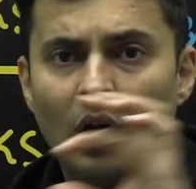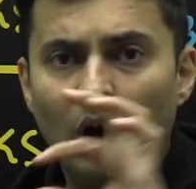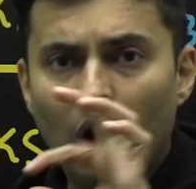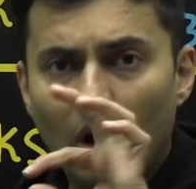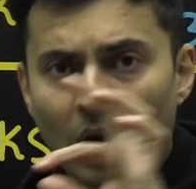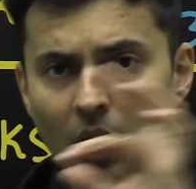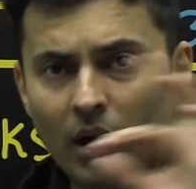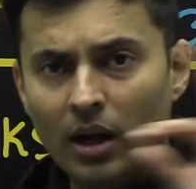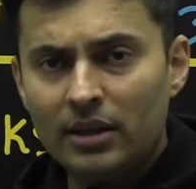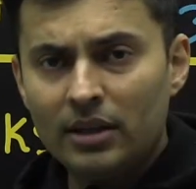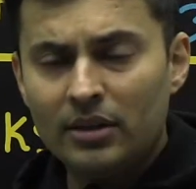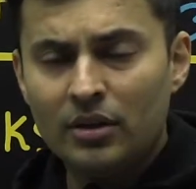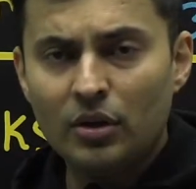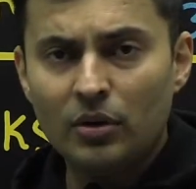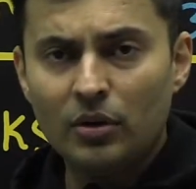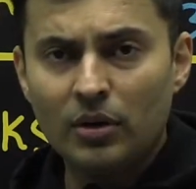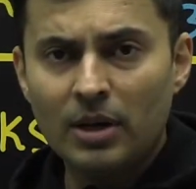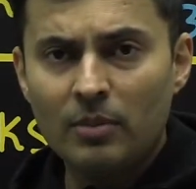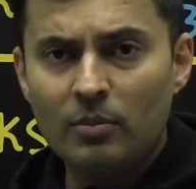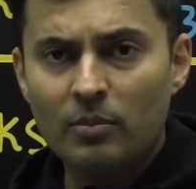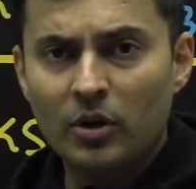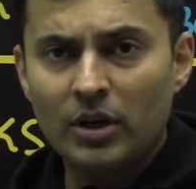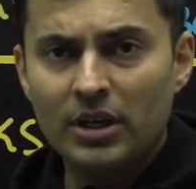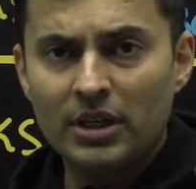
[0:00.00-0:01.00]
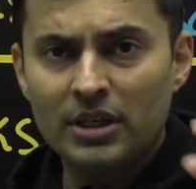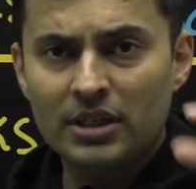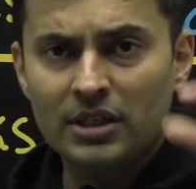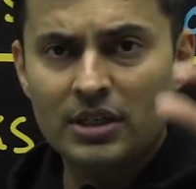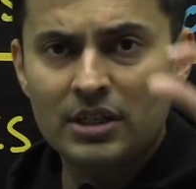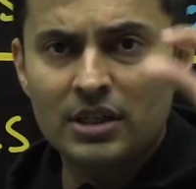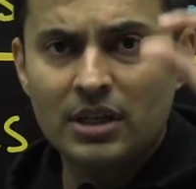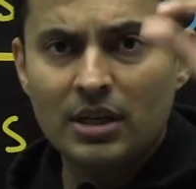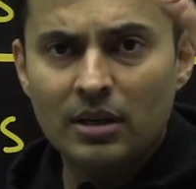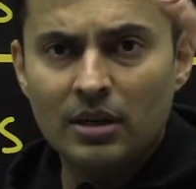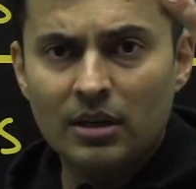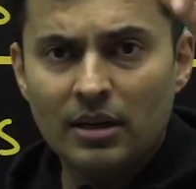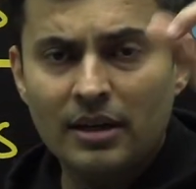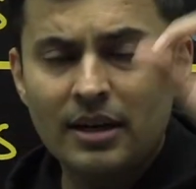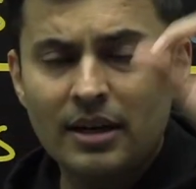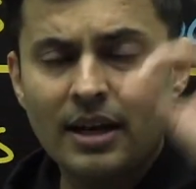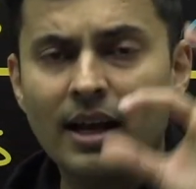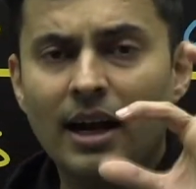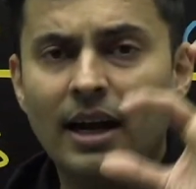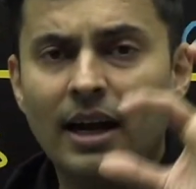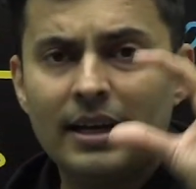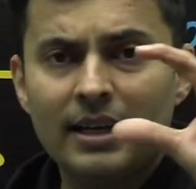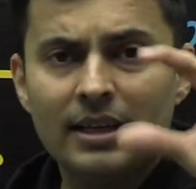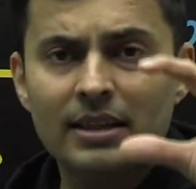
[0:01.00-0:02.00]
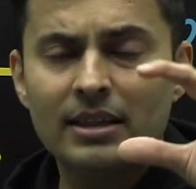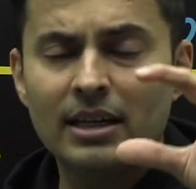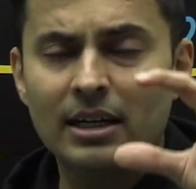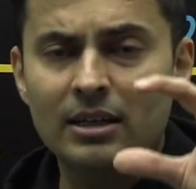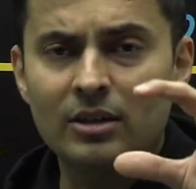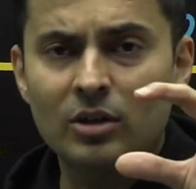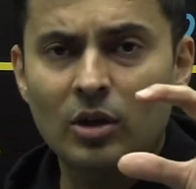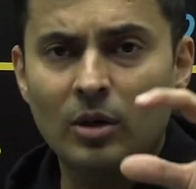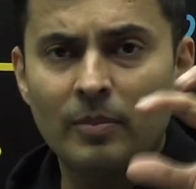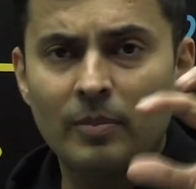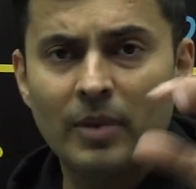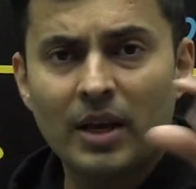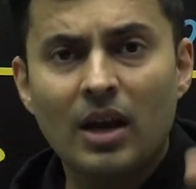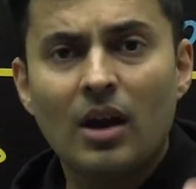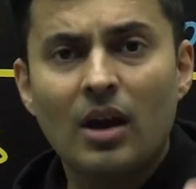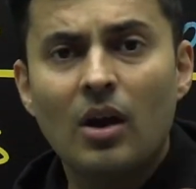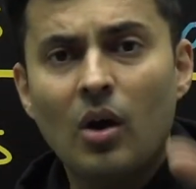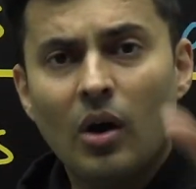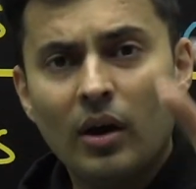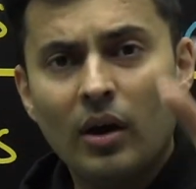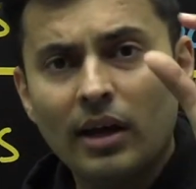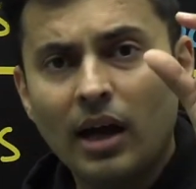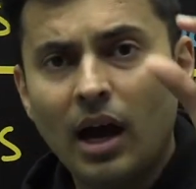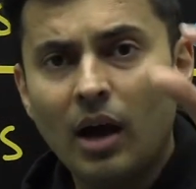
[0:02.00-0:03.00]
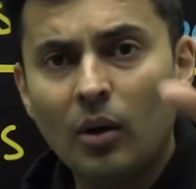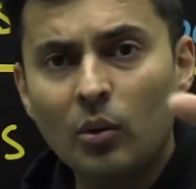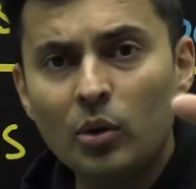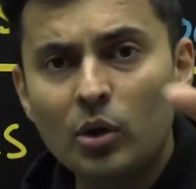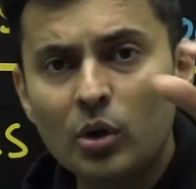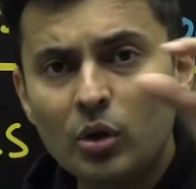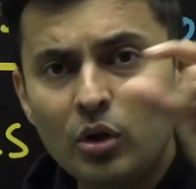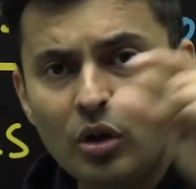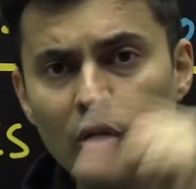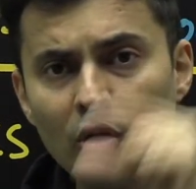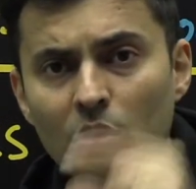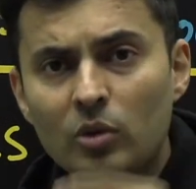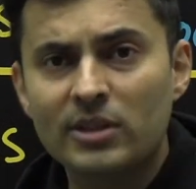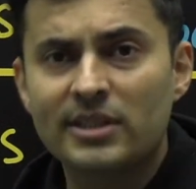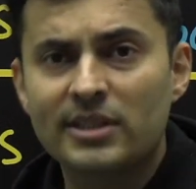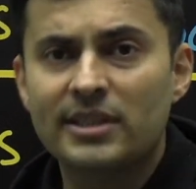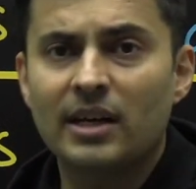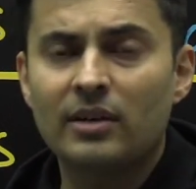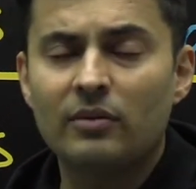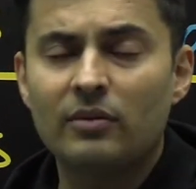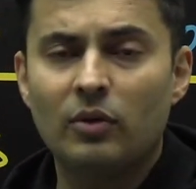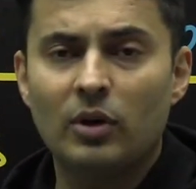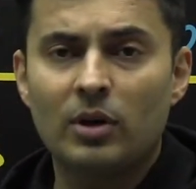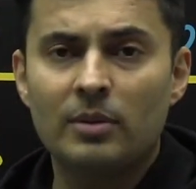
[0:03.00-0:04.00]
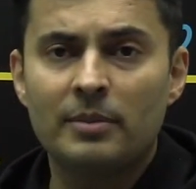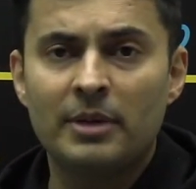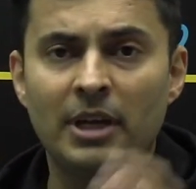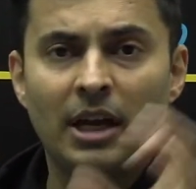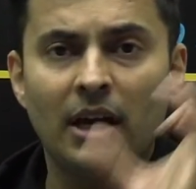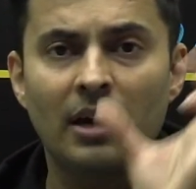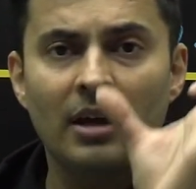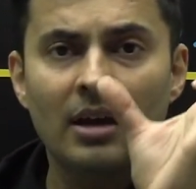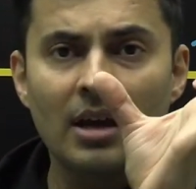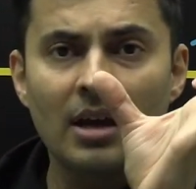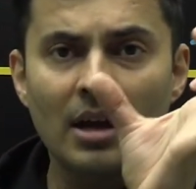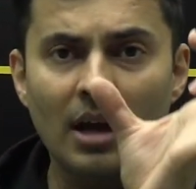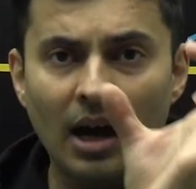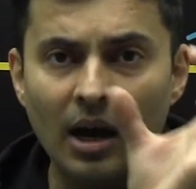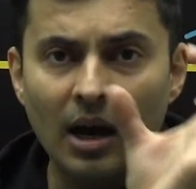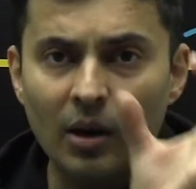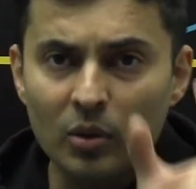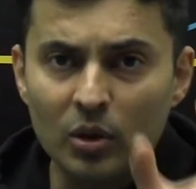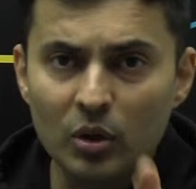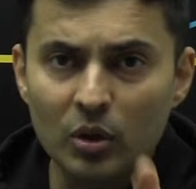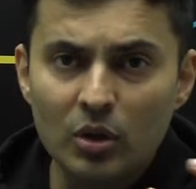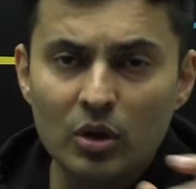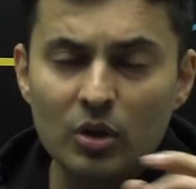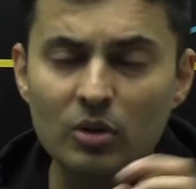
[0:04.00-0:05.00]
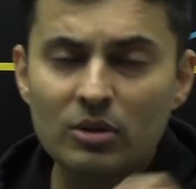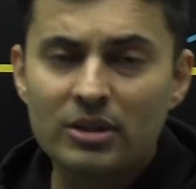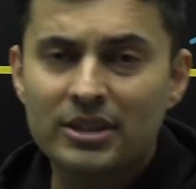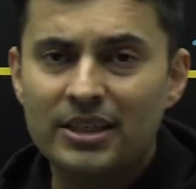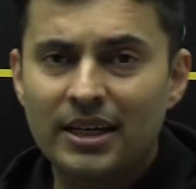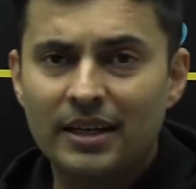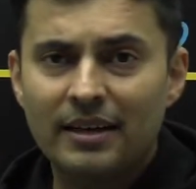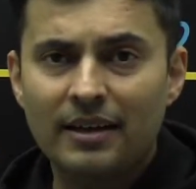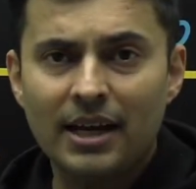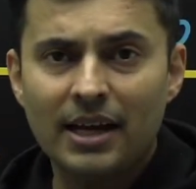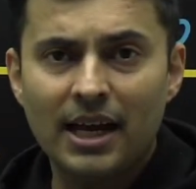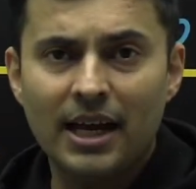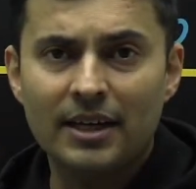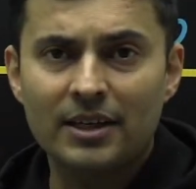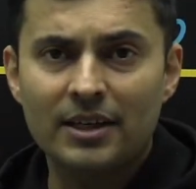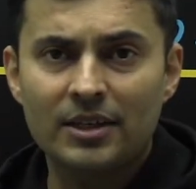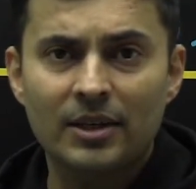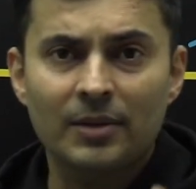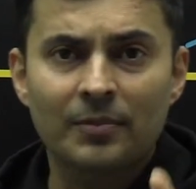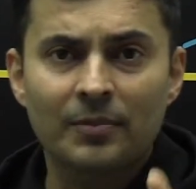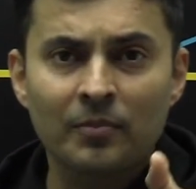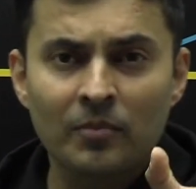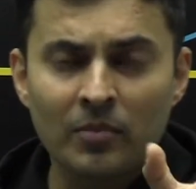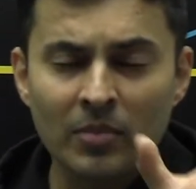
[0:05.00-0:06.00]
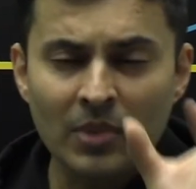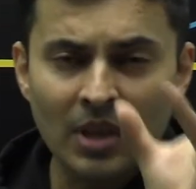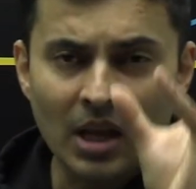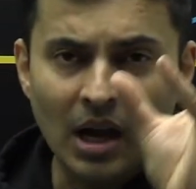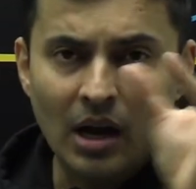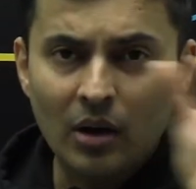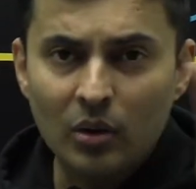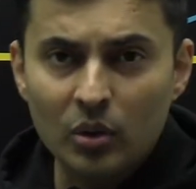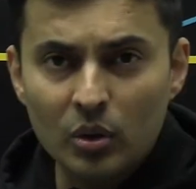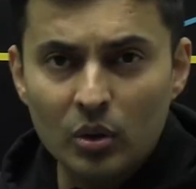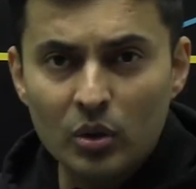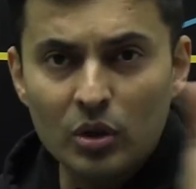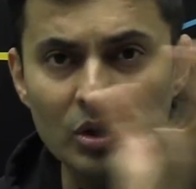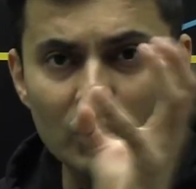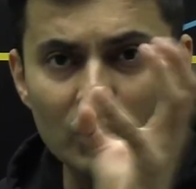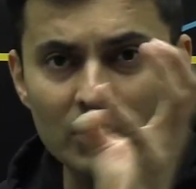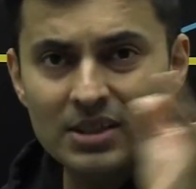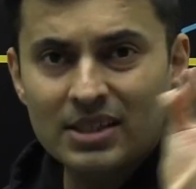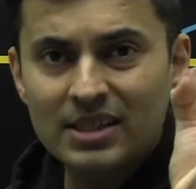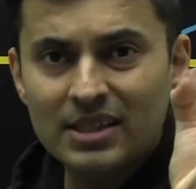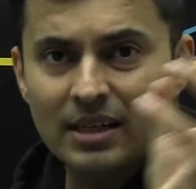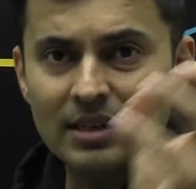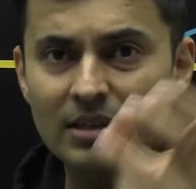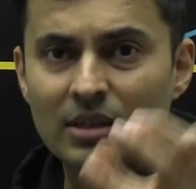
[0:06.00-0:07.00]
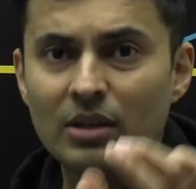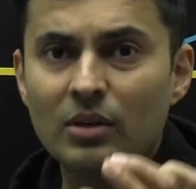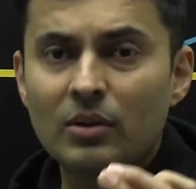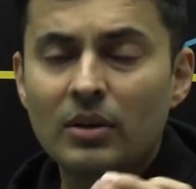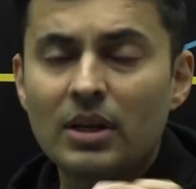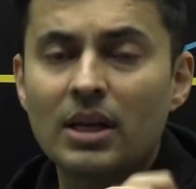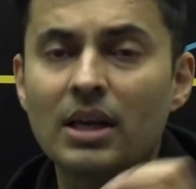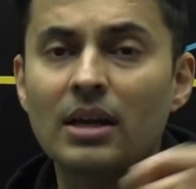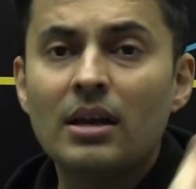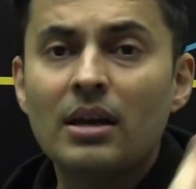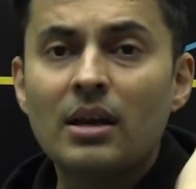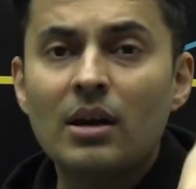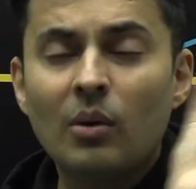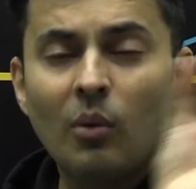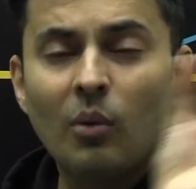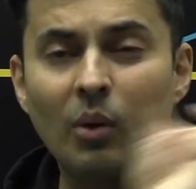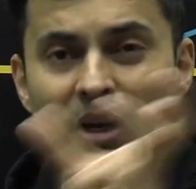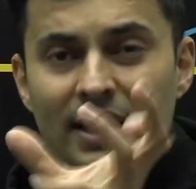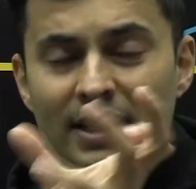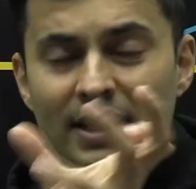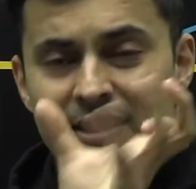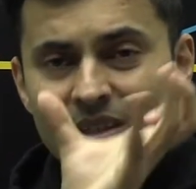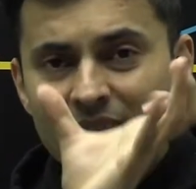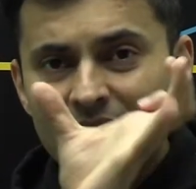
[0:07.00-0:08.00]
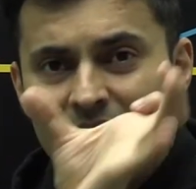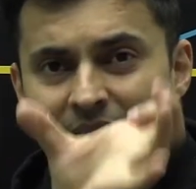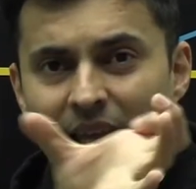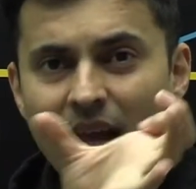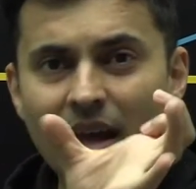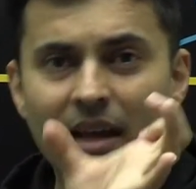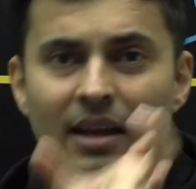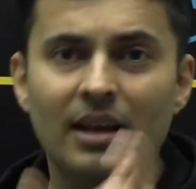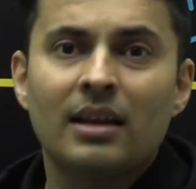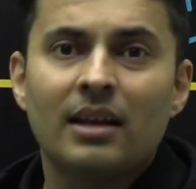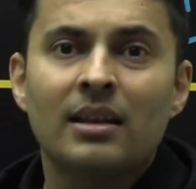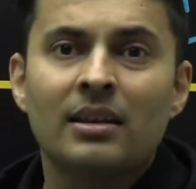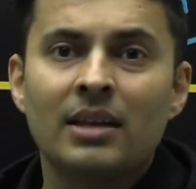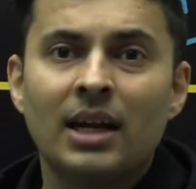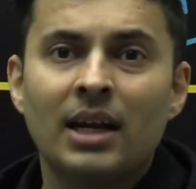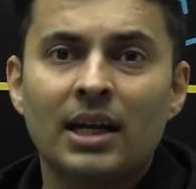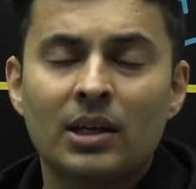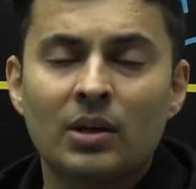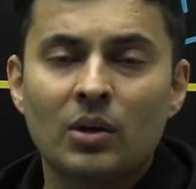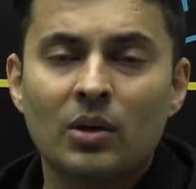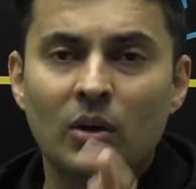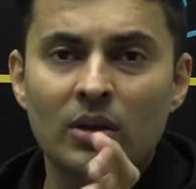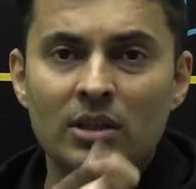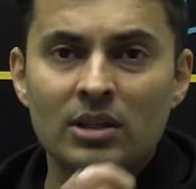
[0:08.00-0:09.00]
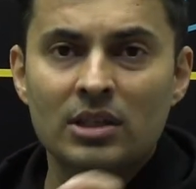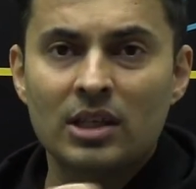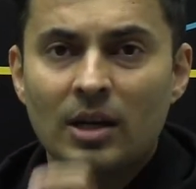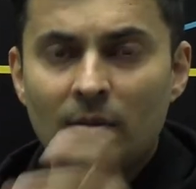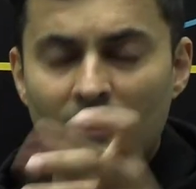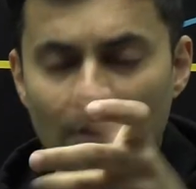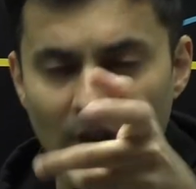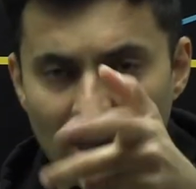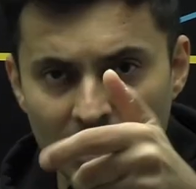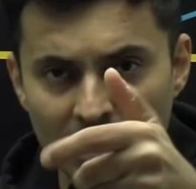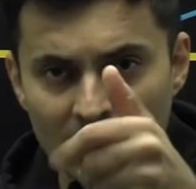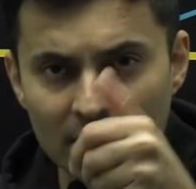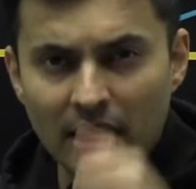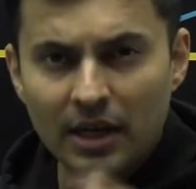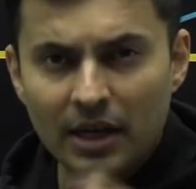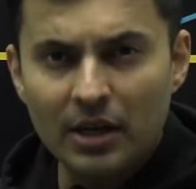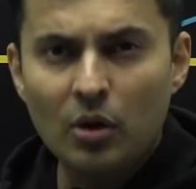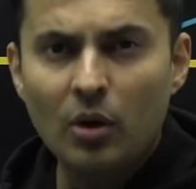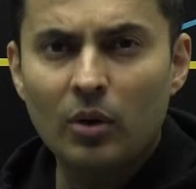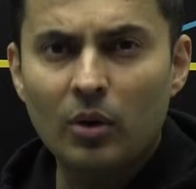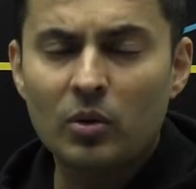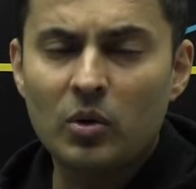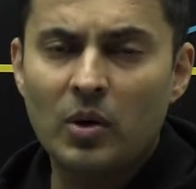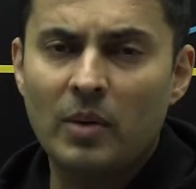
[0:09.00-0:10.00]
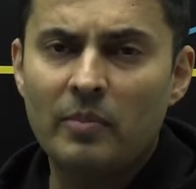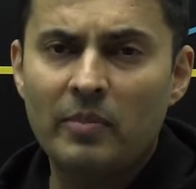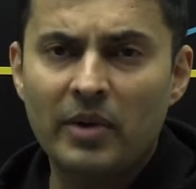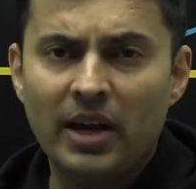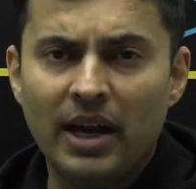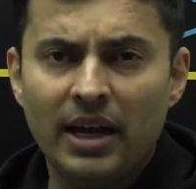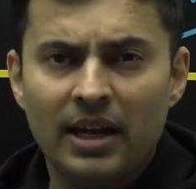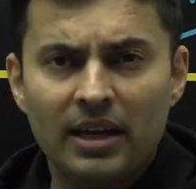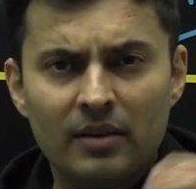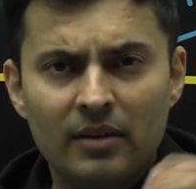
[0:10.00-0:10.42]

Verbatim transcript: all theory points regarding that topic on how to use that formula, how to use that reaction, how to use that theory, what is there in that concept that you have to apply.